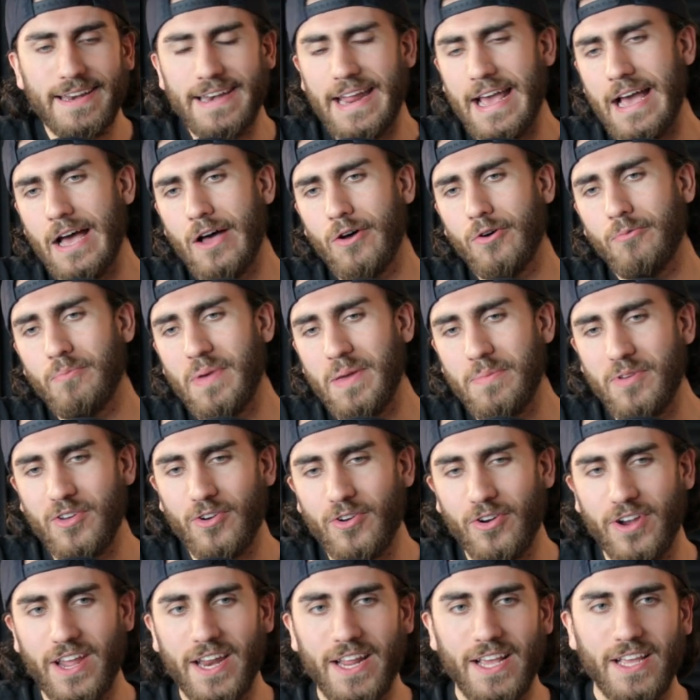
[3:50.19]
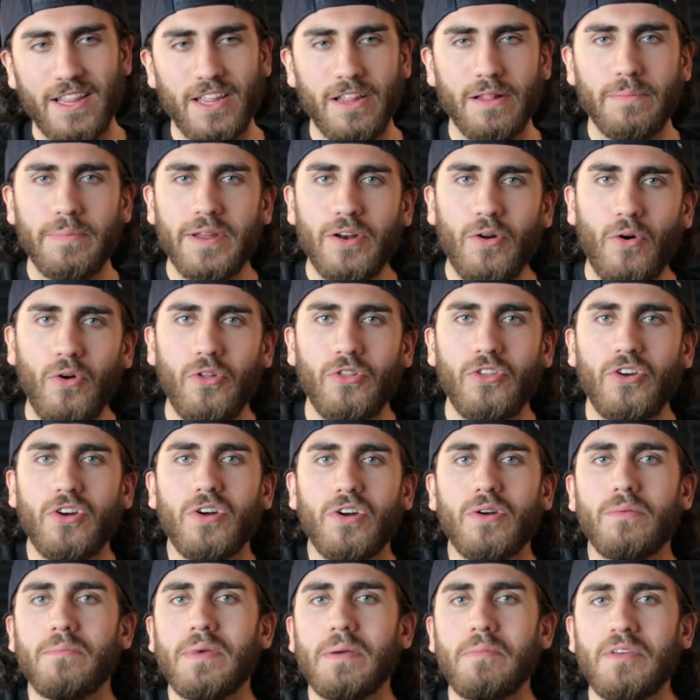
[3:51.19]
And now maybe you're getting a little bit
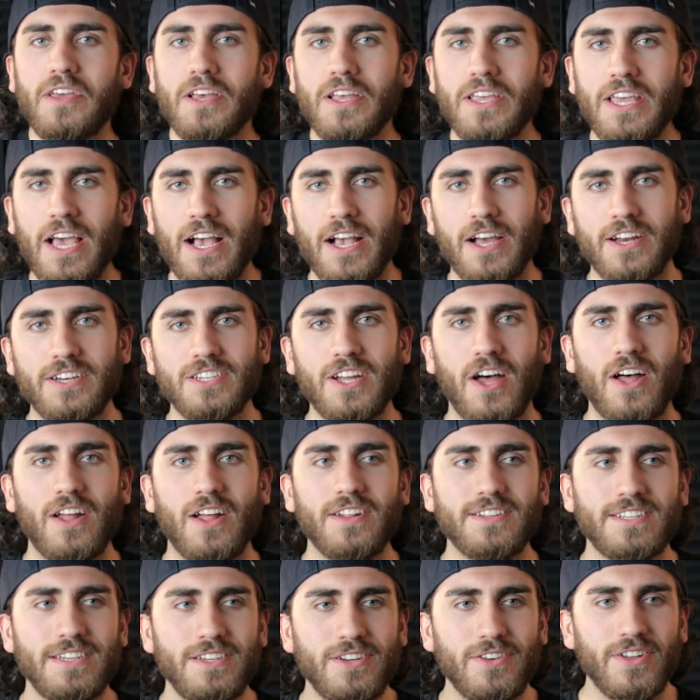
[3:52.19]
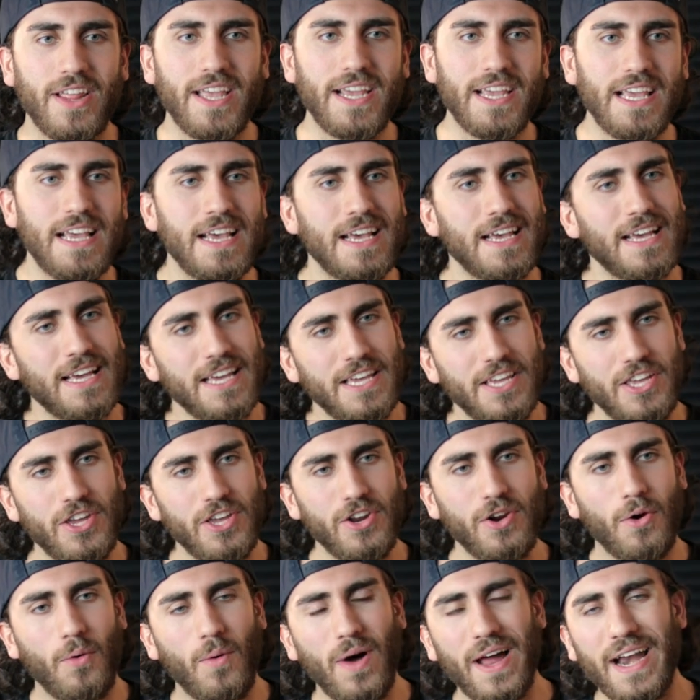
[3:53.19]
older, maybe a young adult, and you're like,
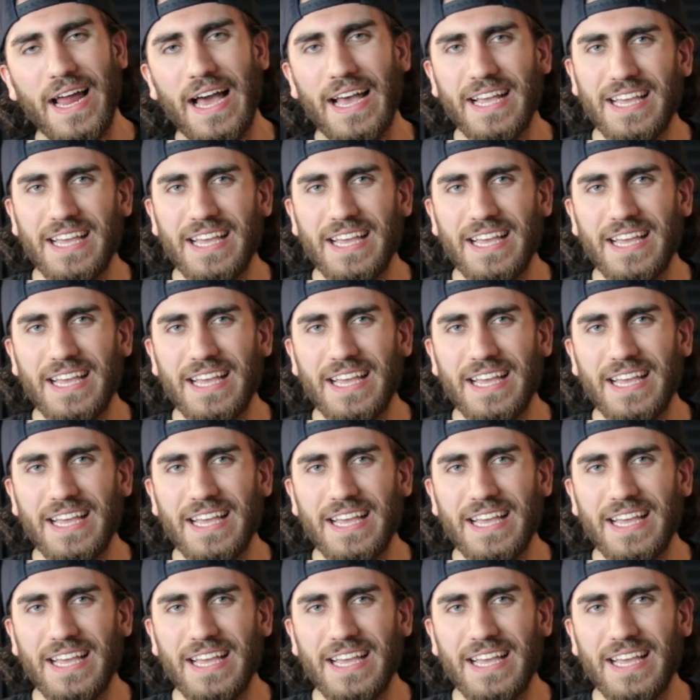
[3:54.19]
you know what?